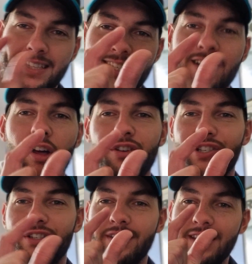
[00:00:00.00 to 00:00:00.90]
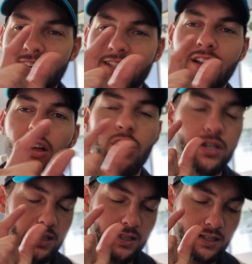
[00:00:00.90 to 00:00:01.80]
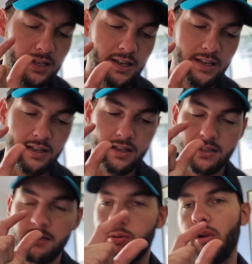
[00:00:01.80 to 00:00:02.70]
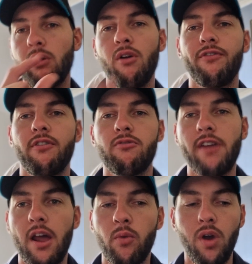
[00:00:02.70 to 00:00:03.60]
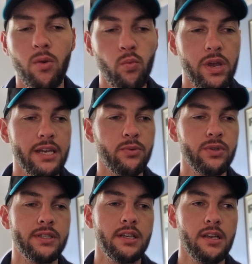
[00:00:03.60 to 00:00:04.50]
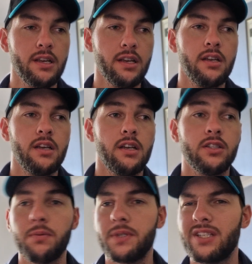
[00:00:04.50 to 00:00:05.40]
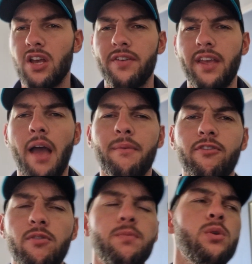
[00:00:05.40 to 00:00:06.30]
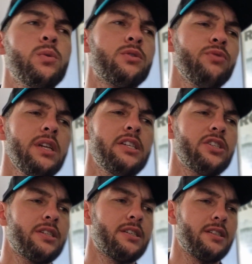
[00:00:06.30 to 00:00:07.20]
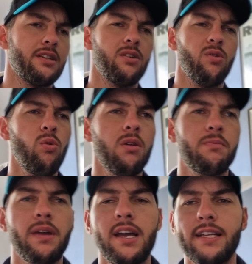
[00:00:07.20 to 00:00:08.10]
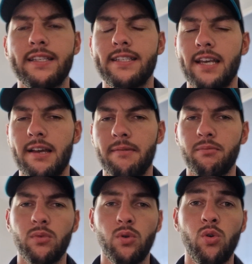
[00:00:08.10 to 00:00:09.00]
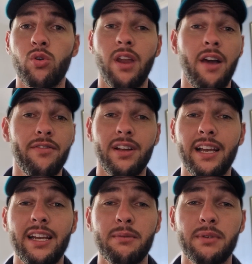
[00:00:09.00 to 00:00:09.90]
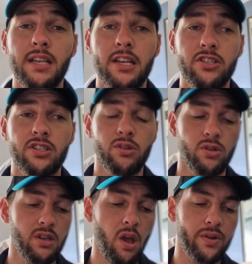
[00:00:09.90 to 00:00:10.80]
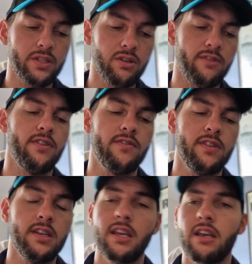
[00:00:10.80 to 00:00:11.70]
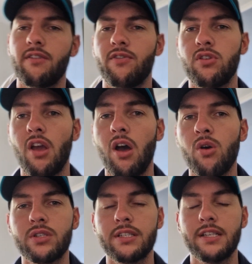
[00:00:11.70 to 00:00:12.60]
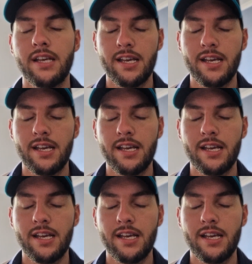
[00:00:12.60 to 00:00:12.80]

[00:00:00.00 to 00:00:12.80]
This close to pulling off a round one win. It was topsy-turvy game of football. It was really just all about who could have the cleaner possession, who could go inside 50 and kick a few goals. And